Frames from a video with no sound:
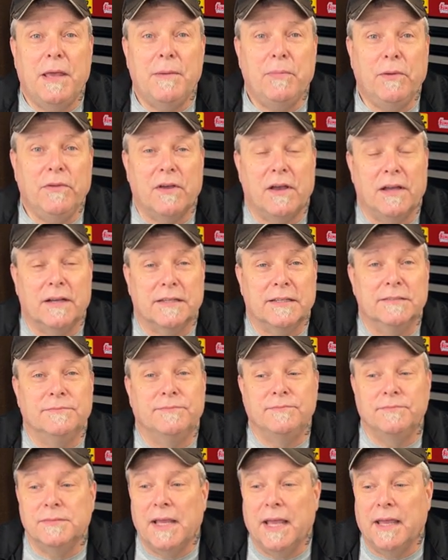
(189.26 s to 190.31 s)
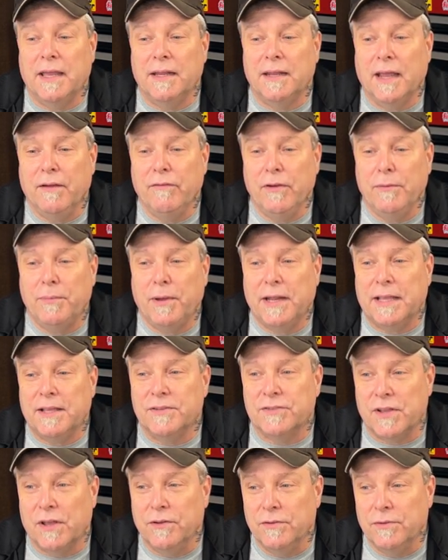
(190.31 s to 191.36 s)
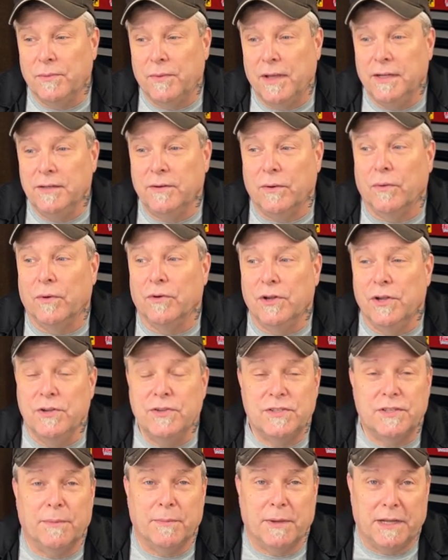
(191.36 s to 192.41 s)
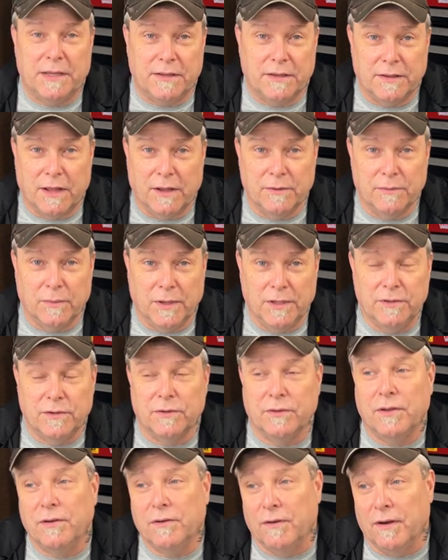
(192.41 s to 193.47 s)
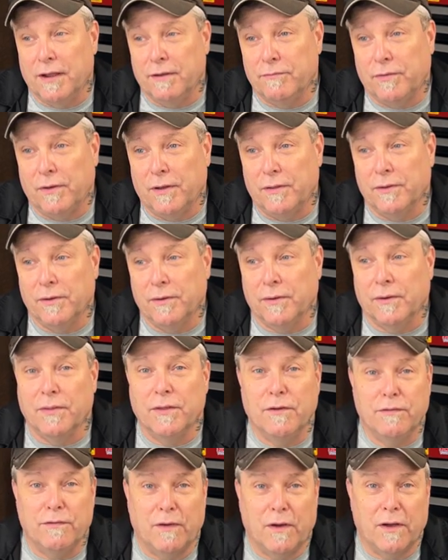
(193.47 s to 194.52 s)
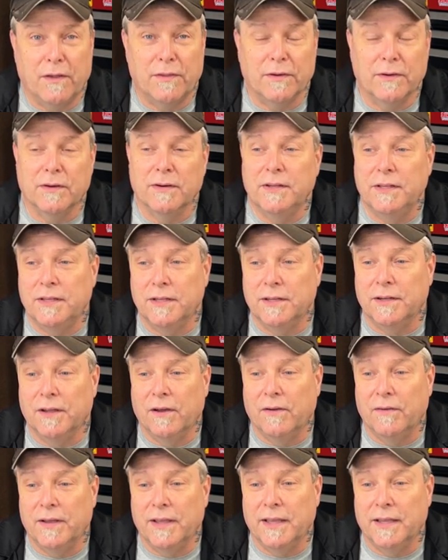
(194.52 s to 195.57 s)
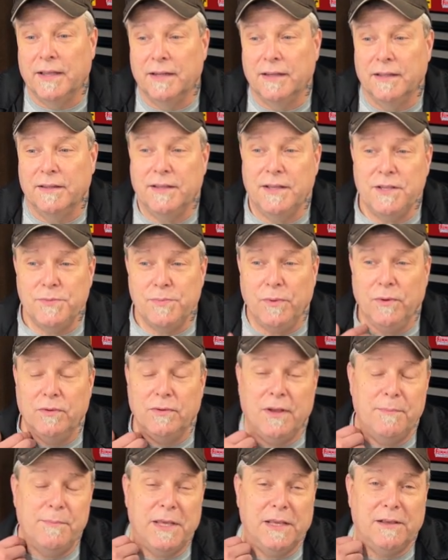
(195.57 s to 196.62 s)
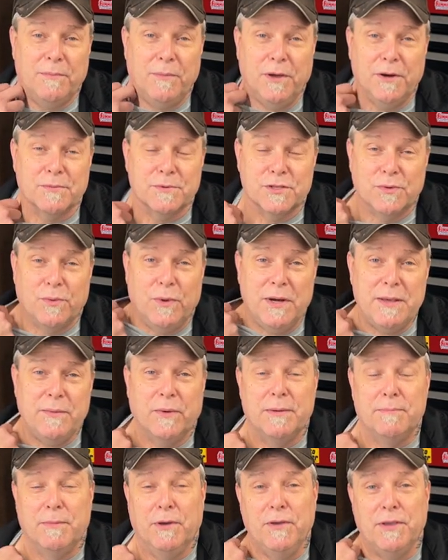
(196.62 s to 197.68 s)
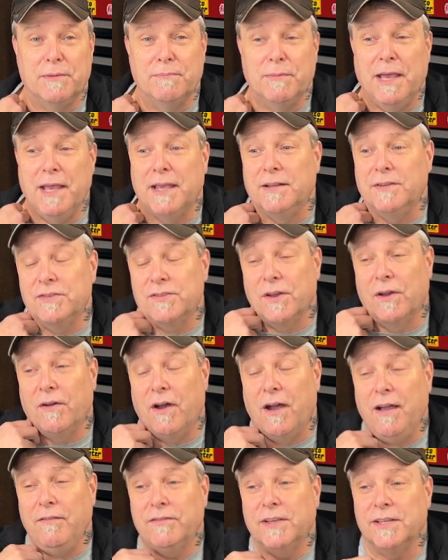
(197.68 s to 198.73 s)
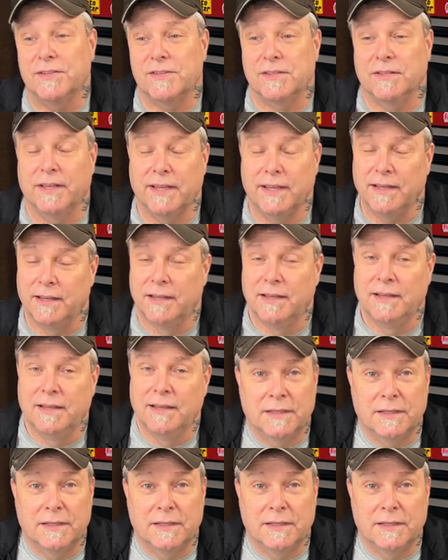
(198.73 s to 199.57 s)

People talking, and everybody has owned one or knew somebody that owned one, or their grandfather or their father, you know, and these were, I mean, come on, there was 21 million made, so obviously